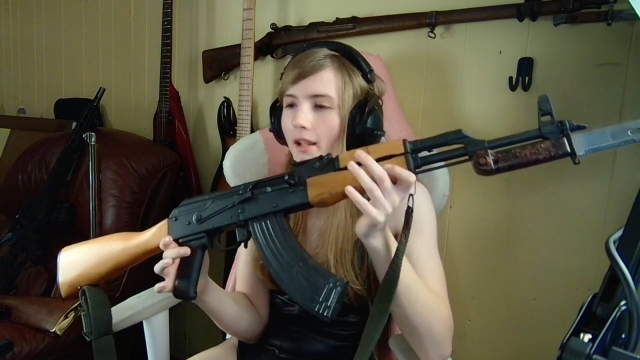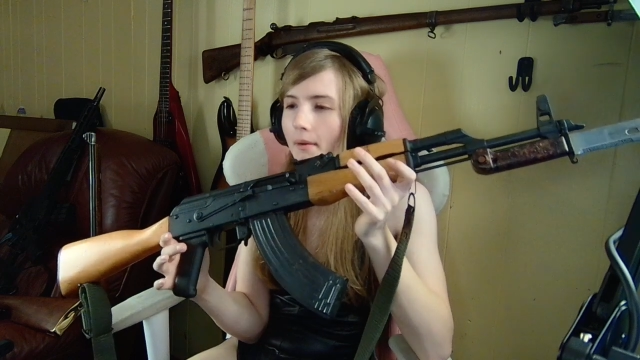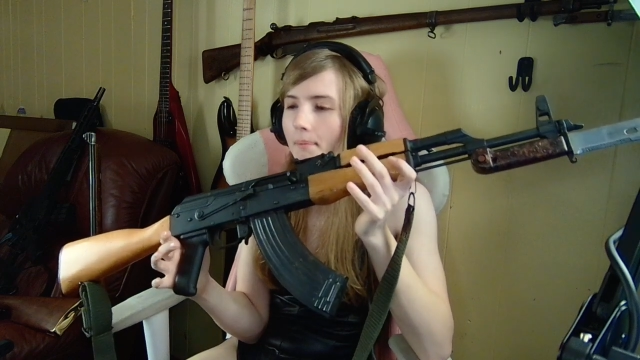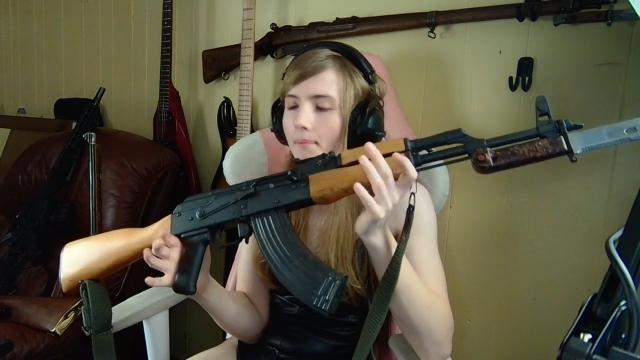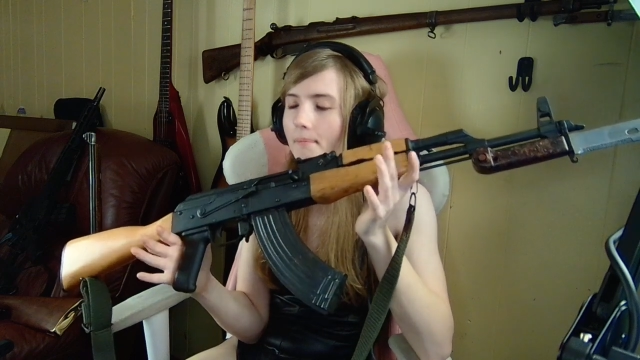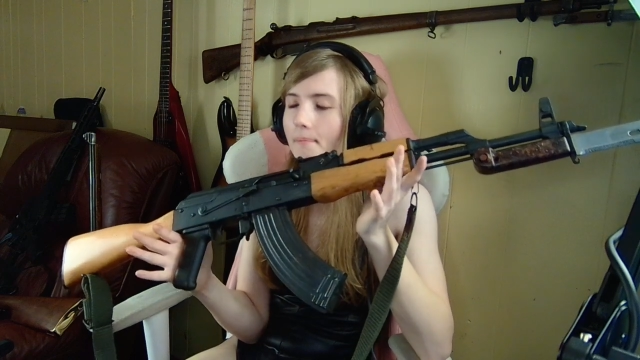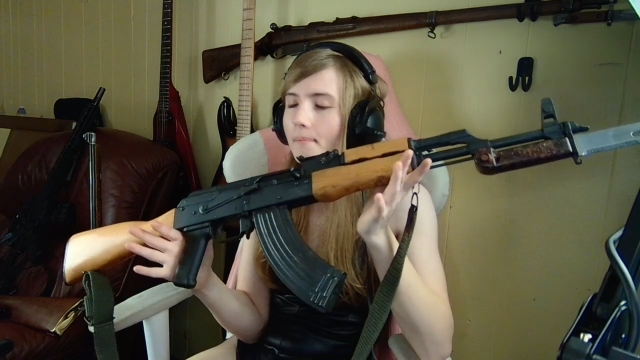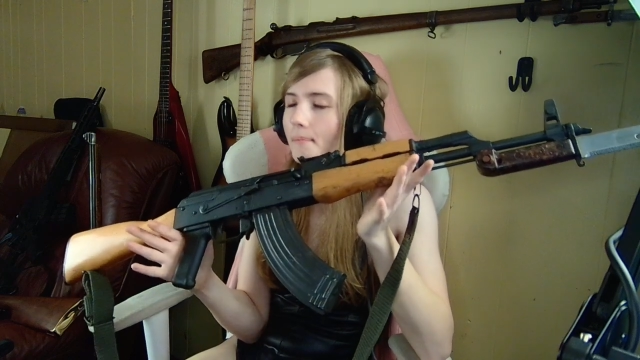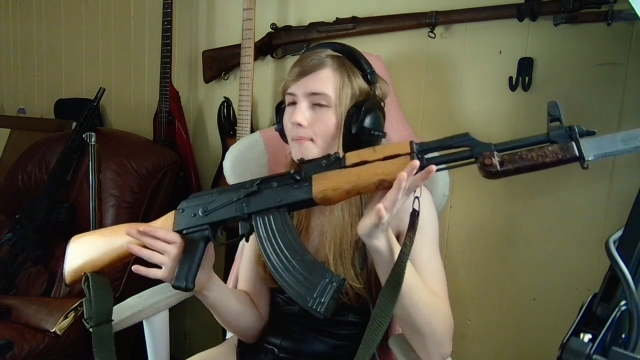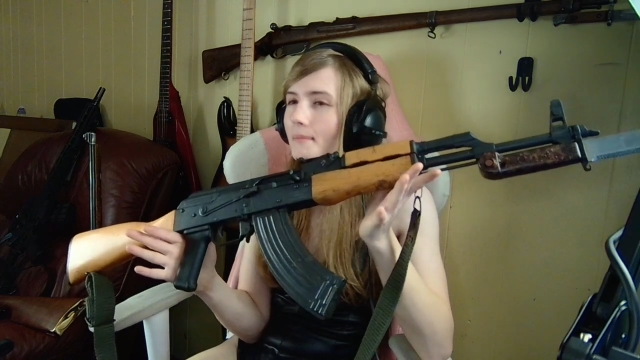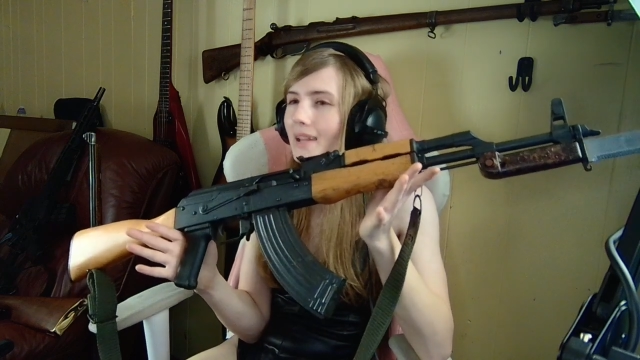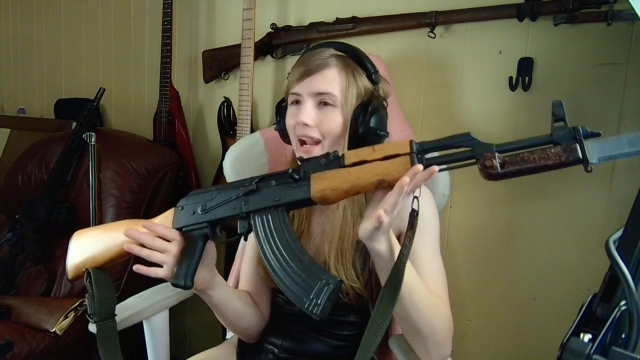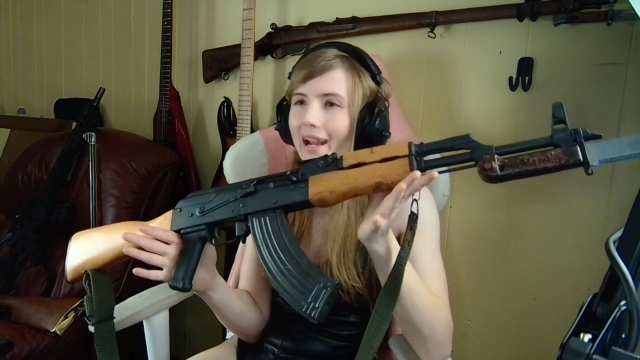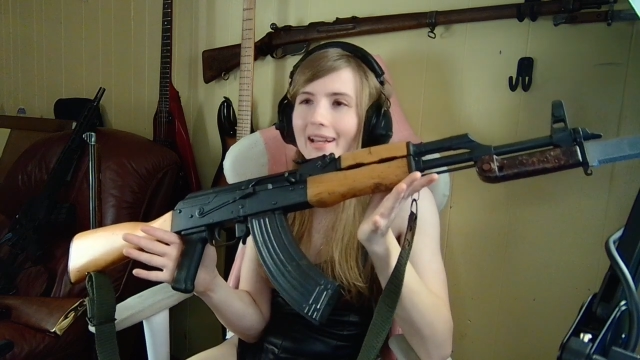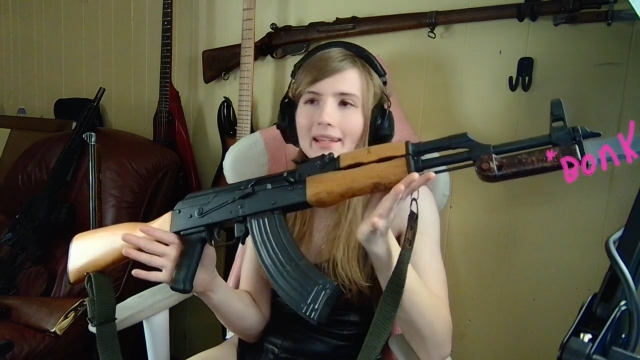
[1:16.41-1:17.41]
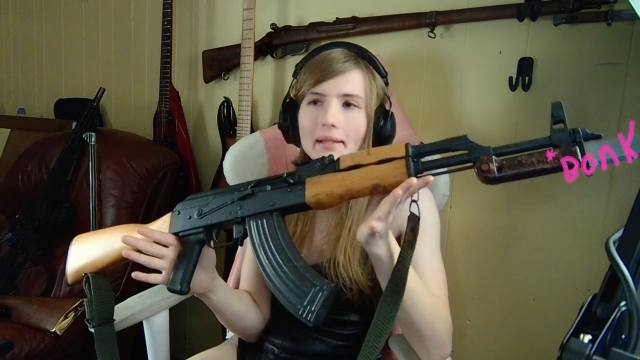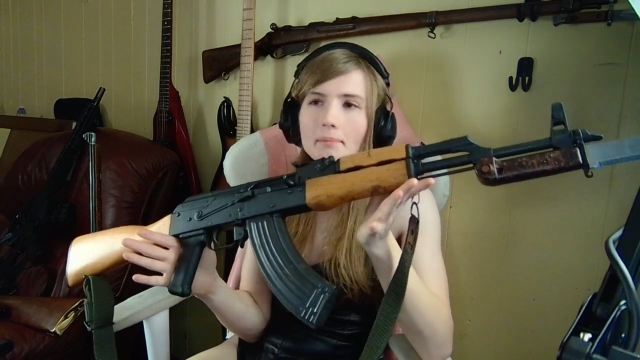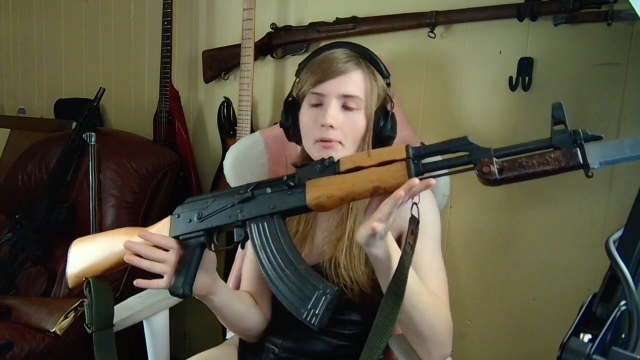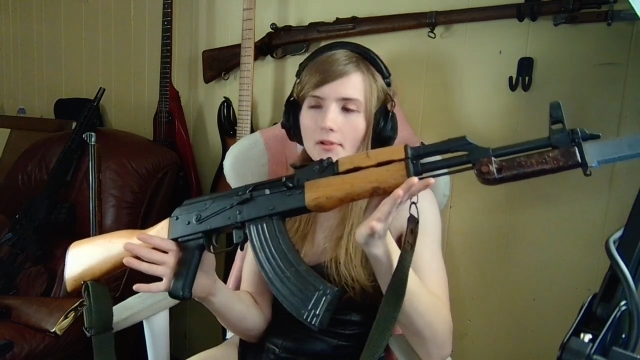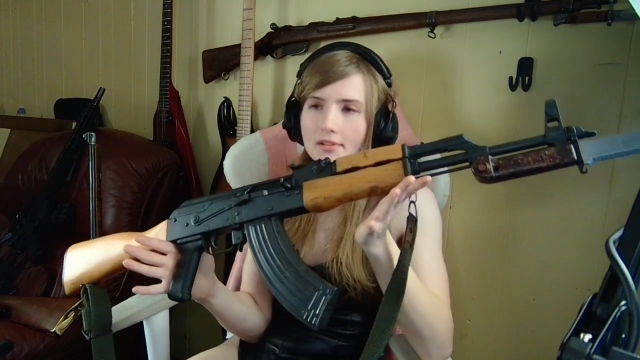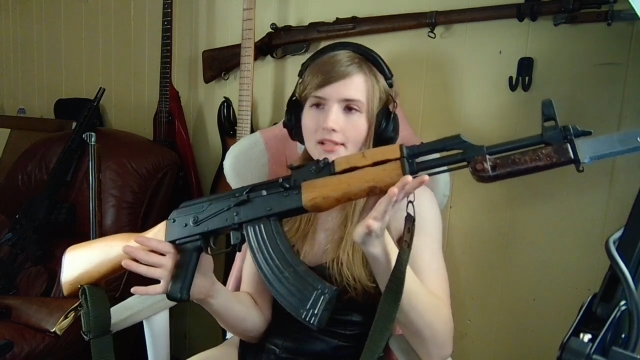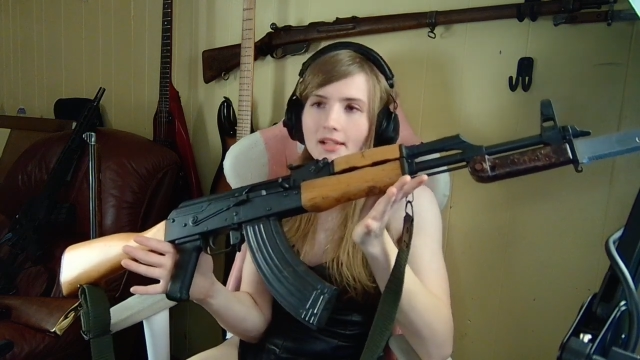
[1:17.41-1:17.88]

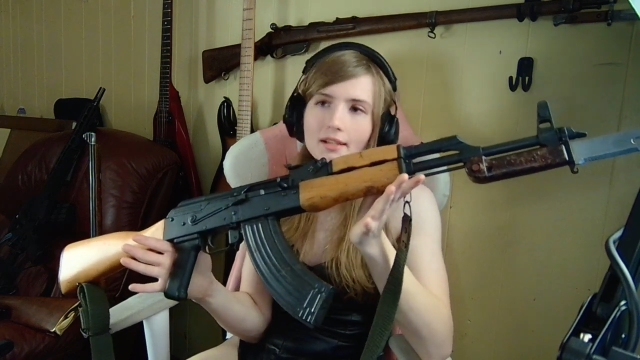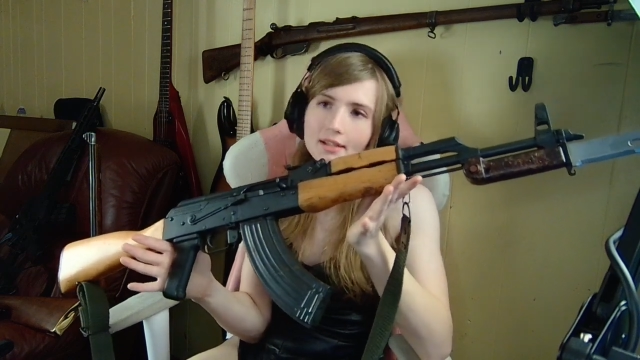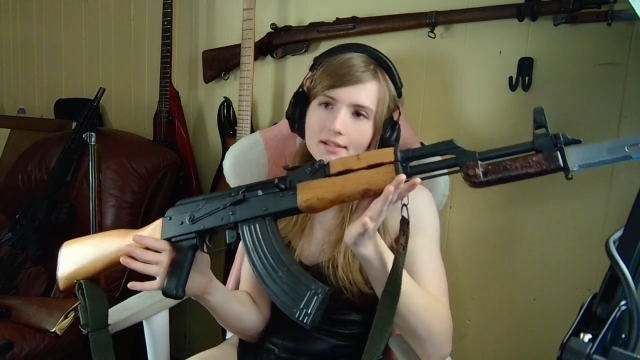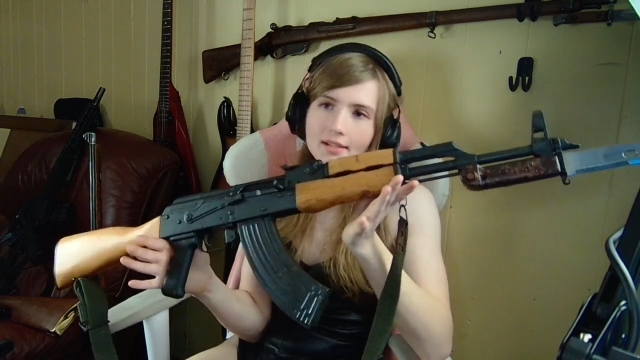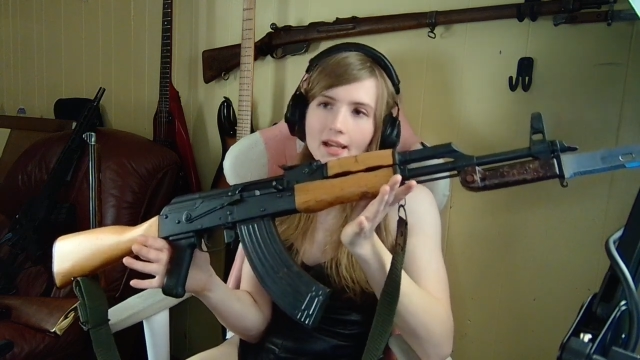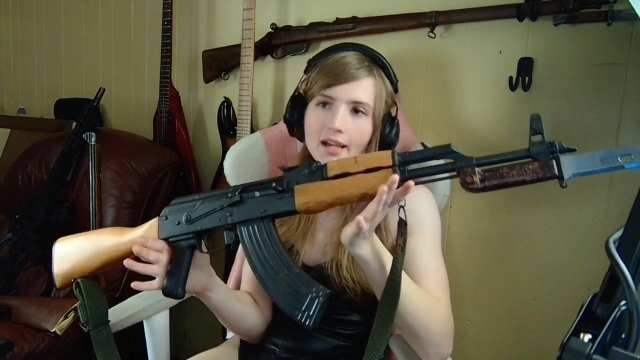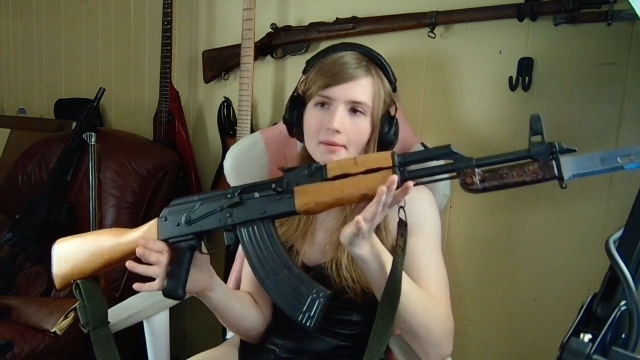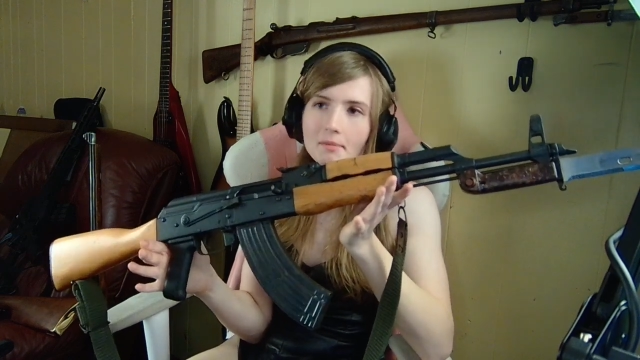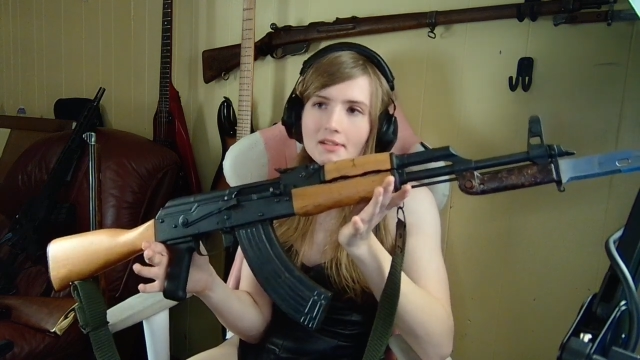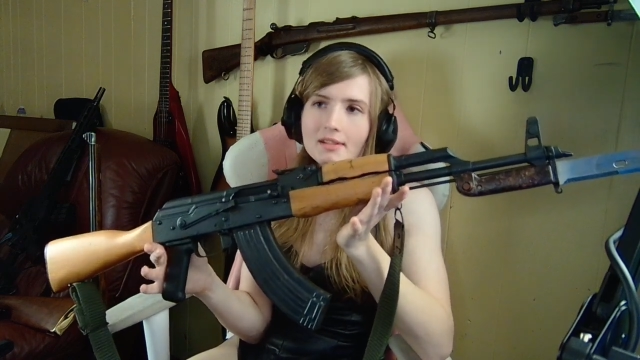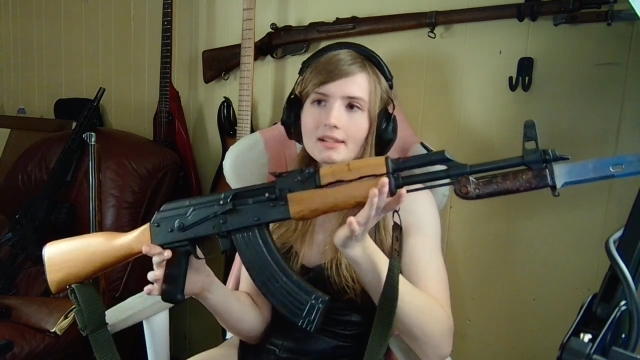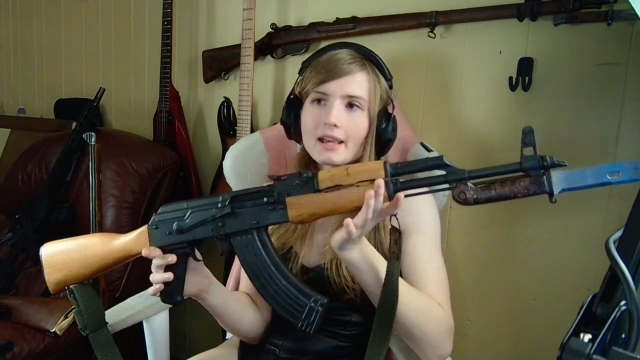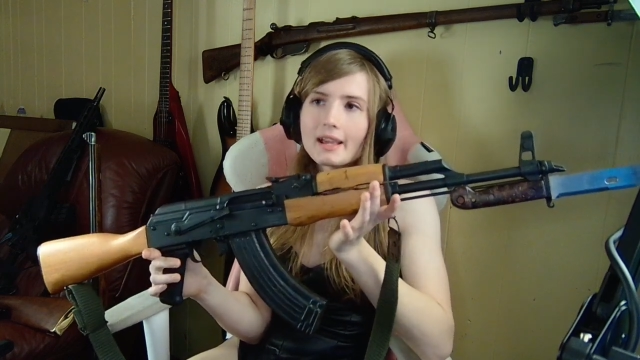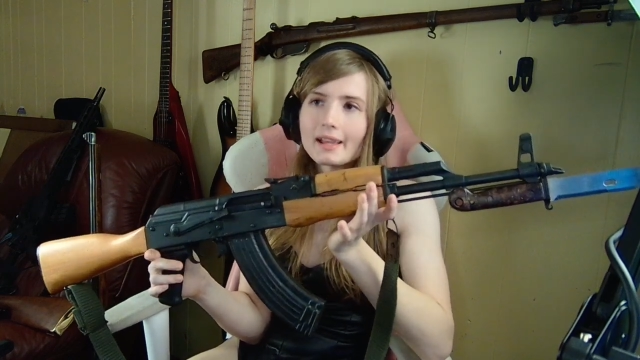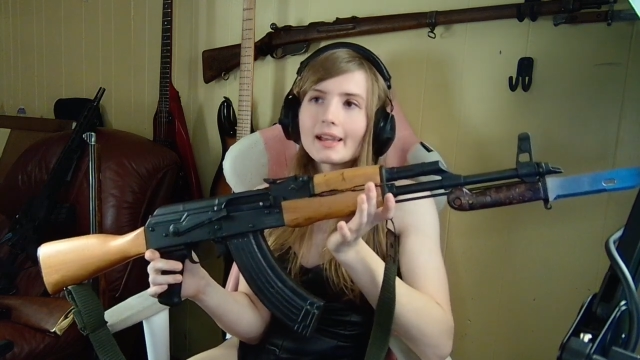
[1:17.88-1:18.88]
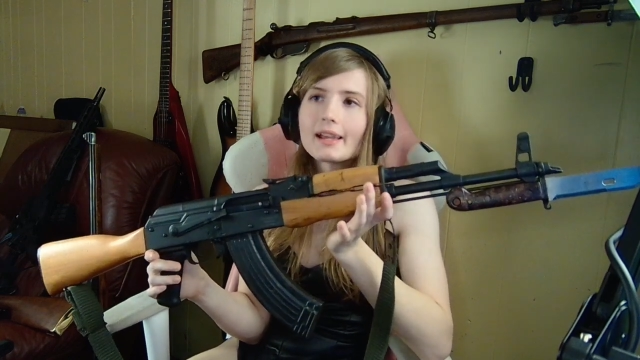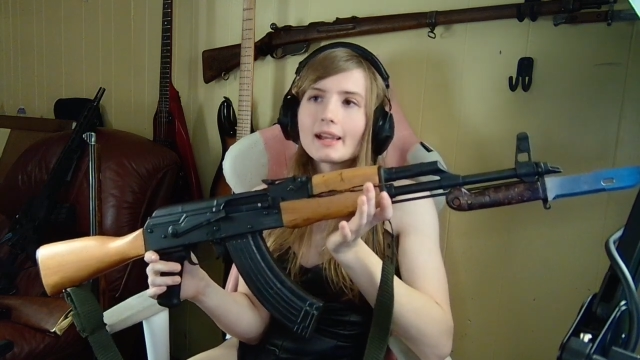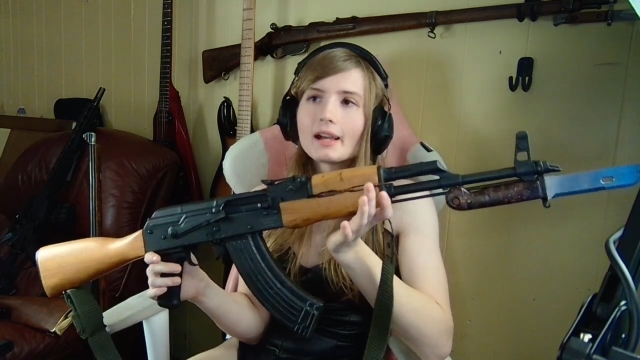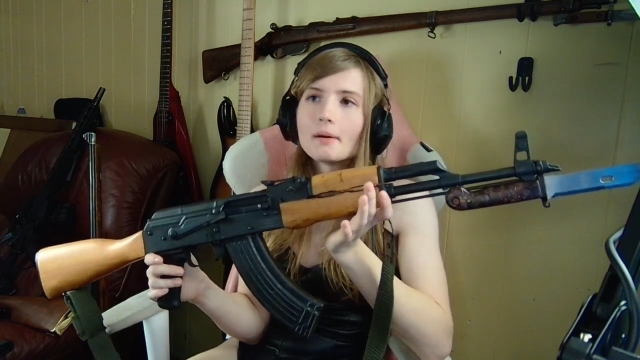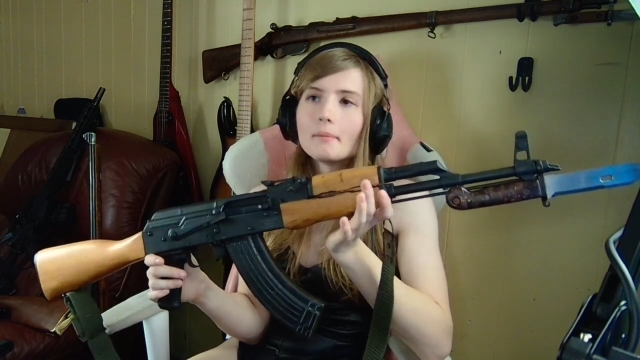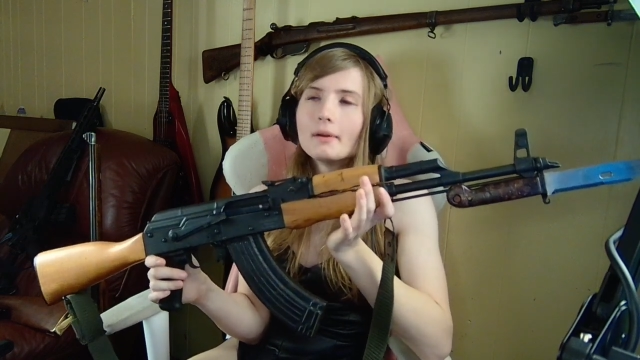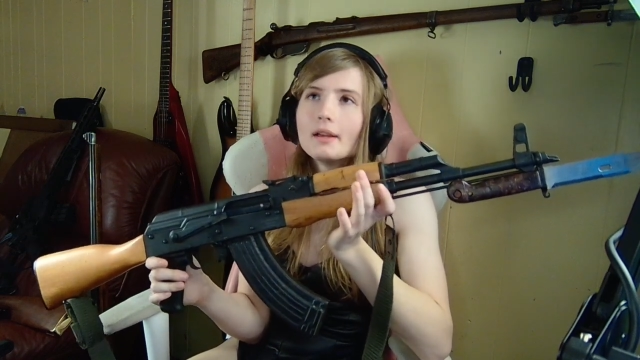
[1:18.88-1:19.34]
90% of the time it's an
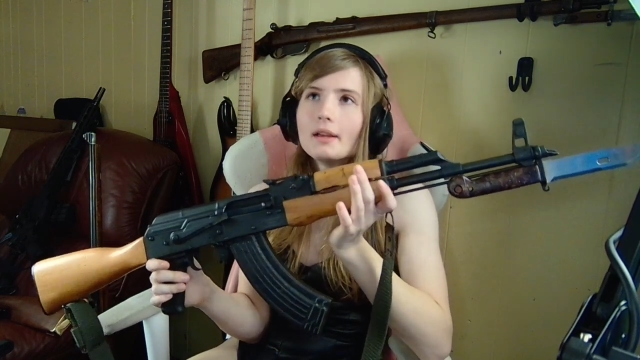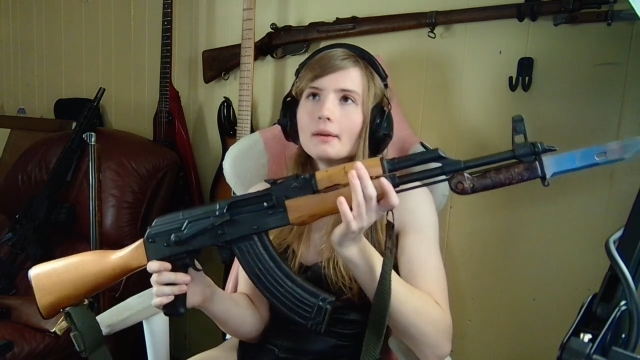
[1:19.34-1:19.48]
AKM,